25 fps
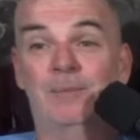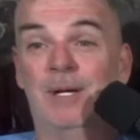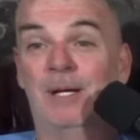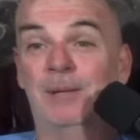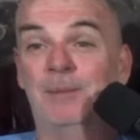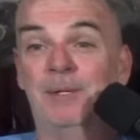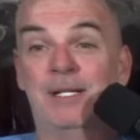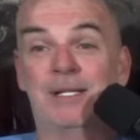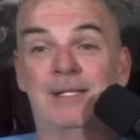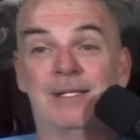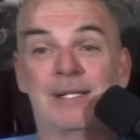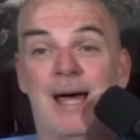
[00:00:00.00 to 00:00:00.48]

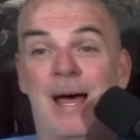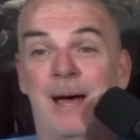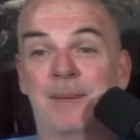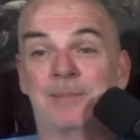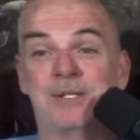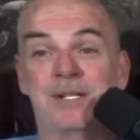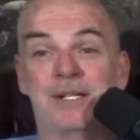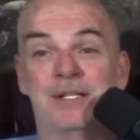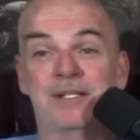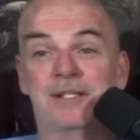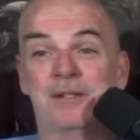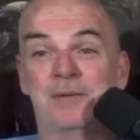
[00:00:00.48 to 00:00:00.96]
Maybe it
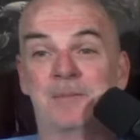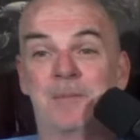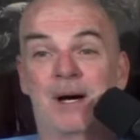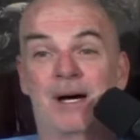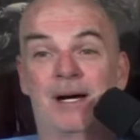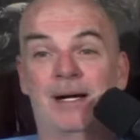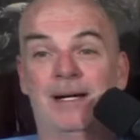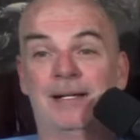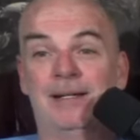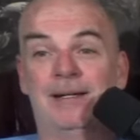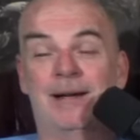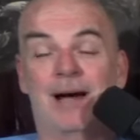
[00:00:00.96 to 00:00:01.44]
taps into
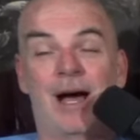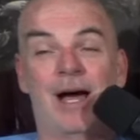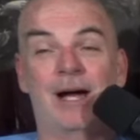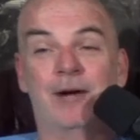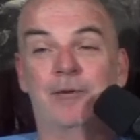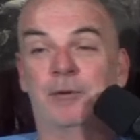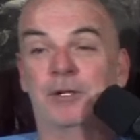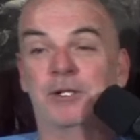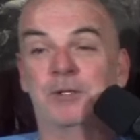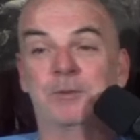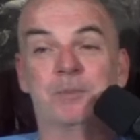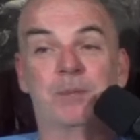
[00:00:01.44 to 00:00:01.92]
my
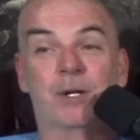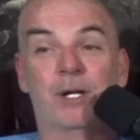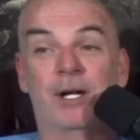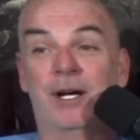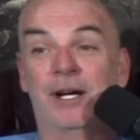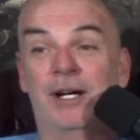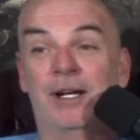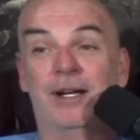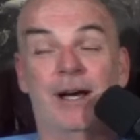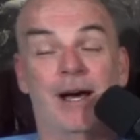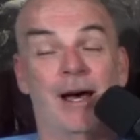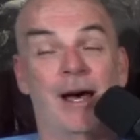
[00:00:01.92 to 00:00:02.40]
Irish
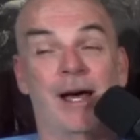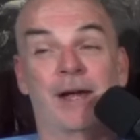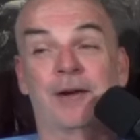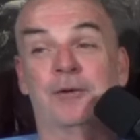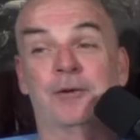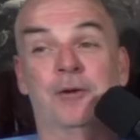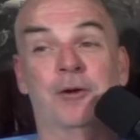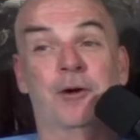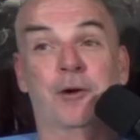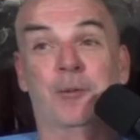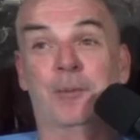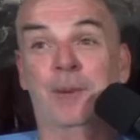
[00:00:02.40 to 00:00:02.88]
blood. I
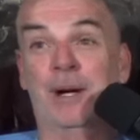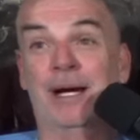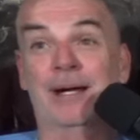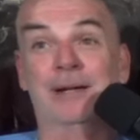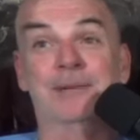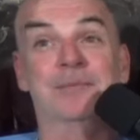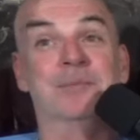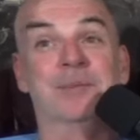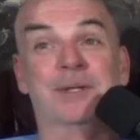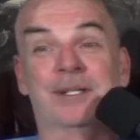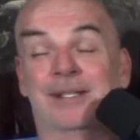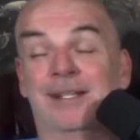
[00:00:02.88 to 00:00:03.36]
don't know,
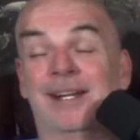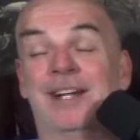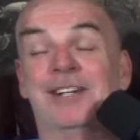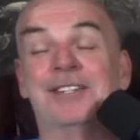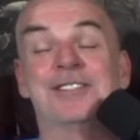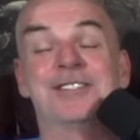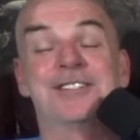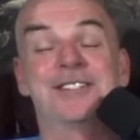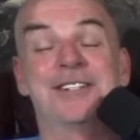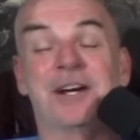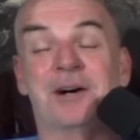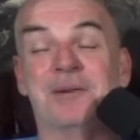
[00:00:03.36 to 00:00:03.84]
man, but
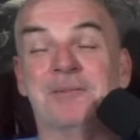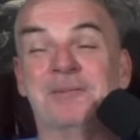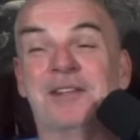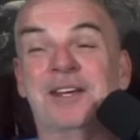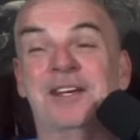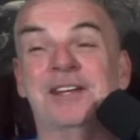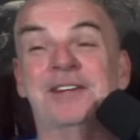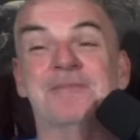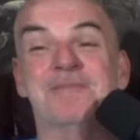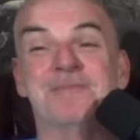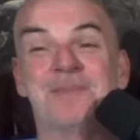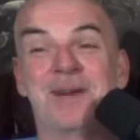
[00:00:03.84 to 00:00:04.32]
there's
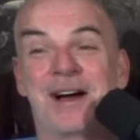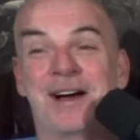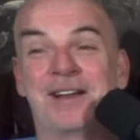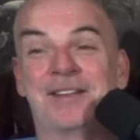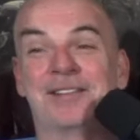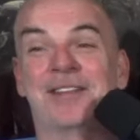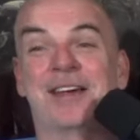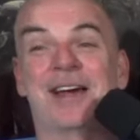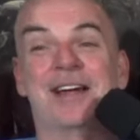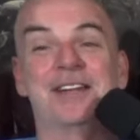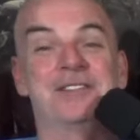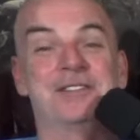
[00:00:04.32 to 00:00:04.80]
something
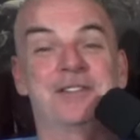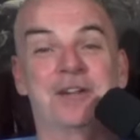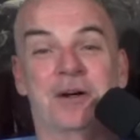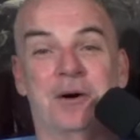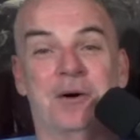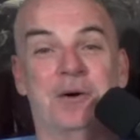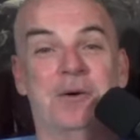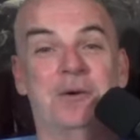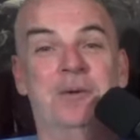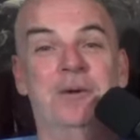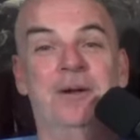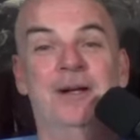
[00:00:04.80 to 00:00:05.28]
about that
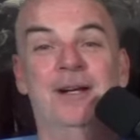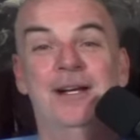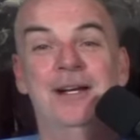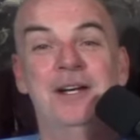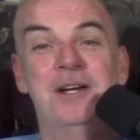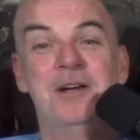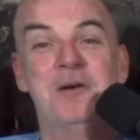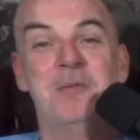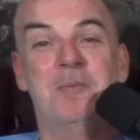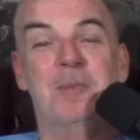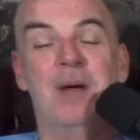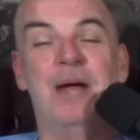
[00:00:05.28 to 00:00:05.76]
tone.
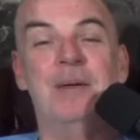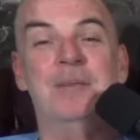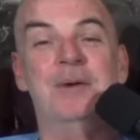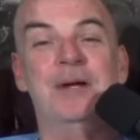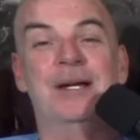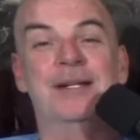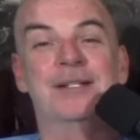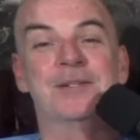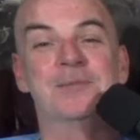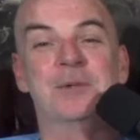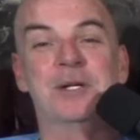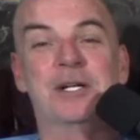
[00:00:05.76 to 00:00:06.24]

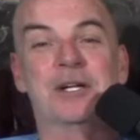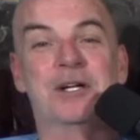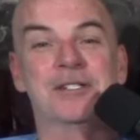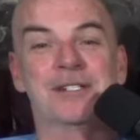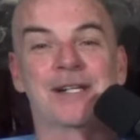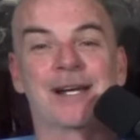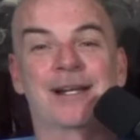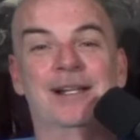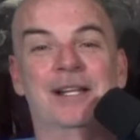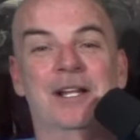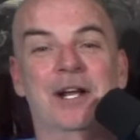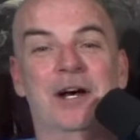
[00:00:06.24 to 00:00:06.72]
Maybe it's
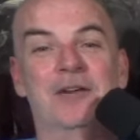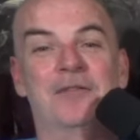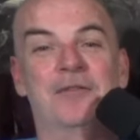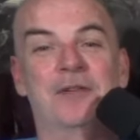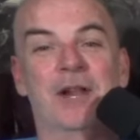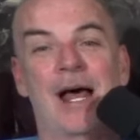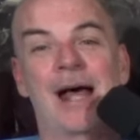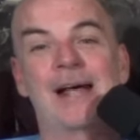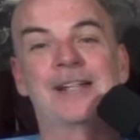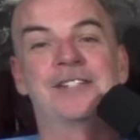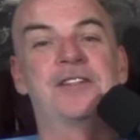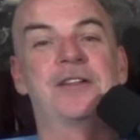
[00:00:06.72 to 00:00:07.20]
because I
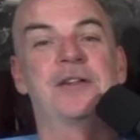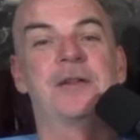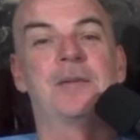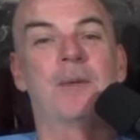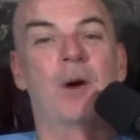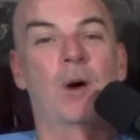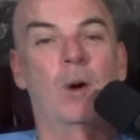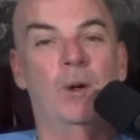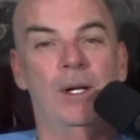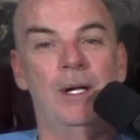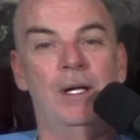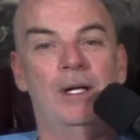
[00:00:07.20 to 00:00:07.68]
love Last of the
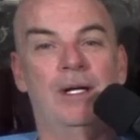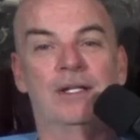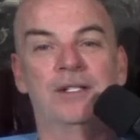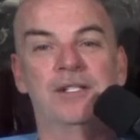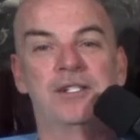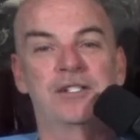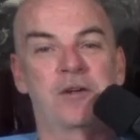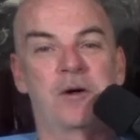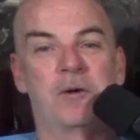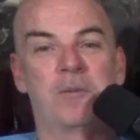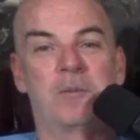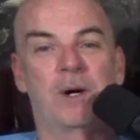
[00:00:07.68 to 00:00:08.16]

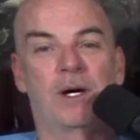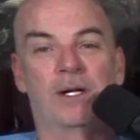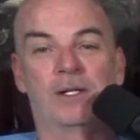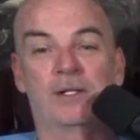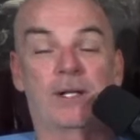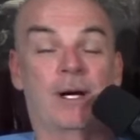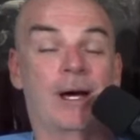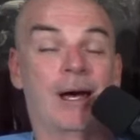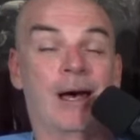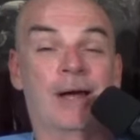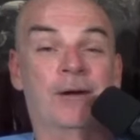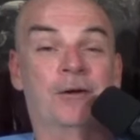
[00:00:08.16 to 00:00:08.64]
Mohicans so
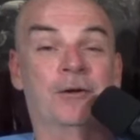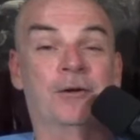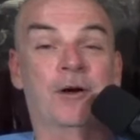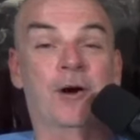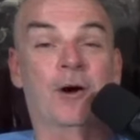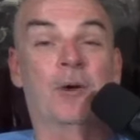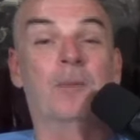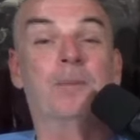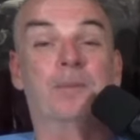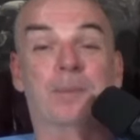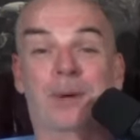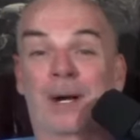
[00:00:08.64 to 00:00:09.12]
much. I don't
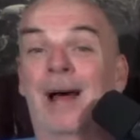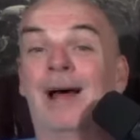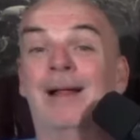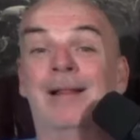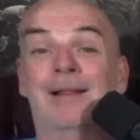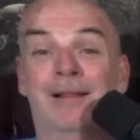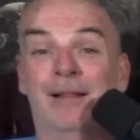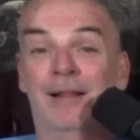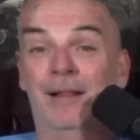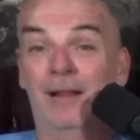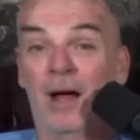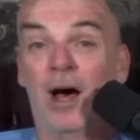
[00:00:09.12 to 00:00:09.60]
know, but I
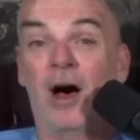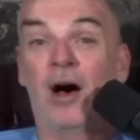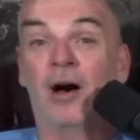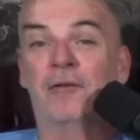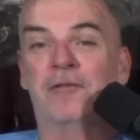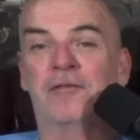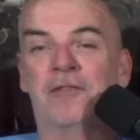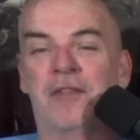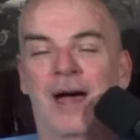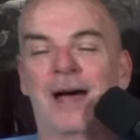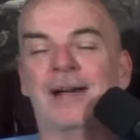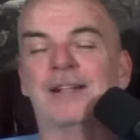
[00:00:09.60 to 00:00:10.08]

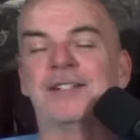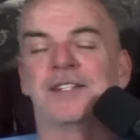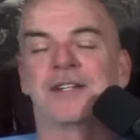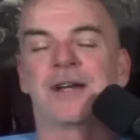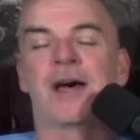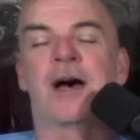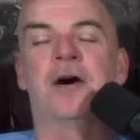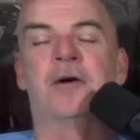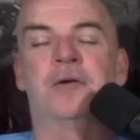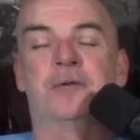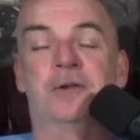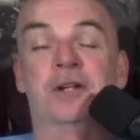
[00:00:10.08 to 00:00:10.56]
love that
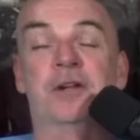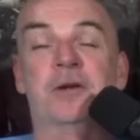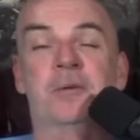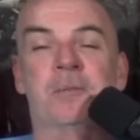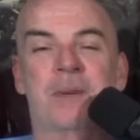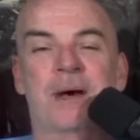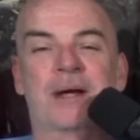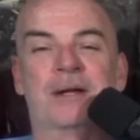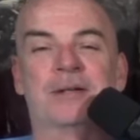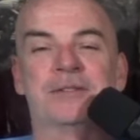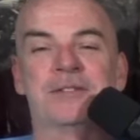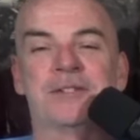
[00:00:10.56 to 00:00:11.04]
sound in a
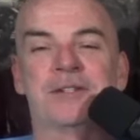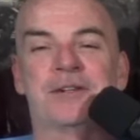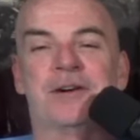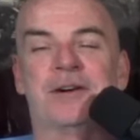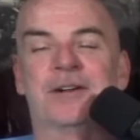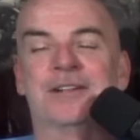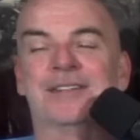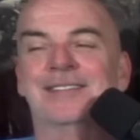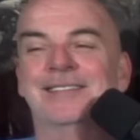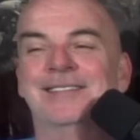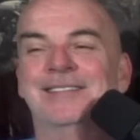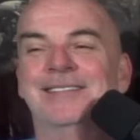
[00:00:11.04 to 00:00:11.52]
metal
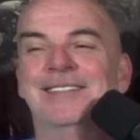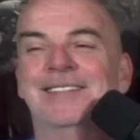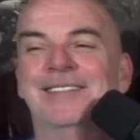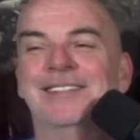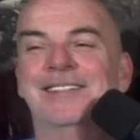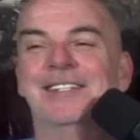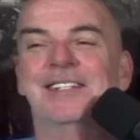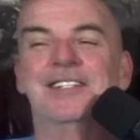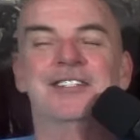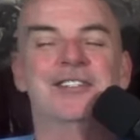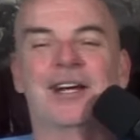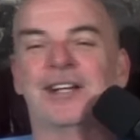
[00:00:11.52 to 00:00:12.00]
song.
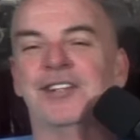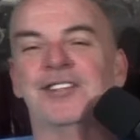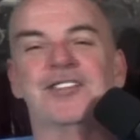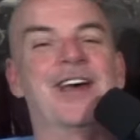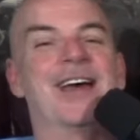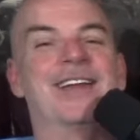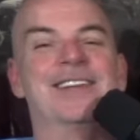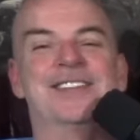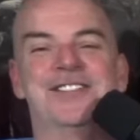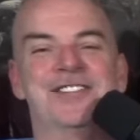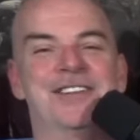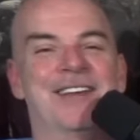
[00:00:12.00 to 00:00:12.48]
I
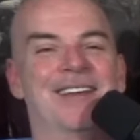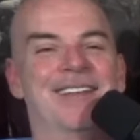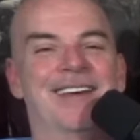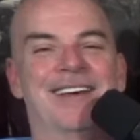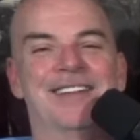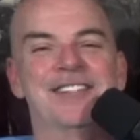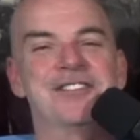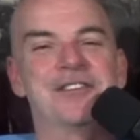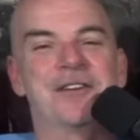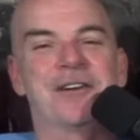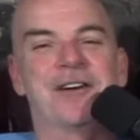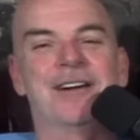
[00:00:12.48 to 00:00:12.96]
just had to say
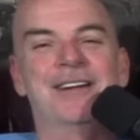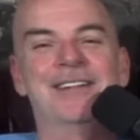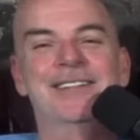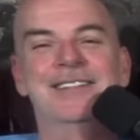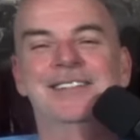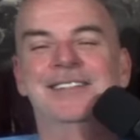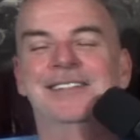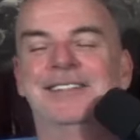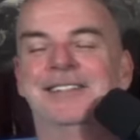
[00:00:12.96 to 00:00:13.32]
that, sorry.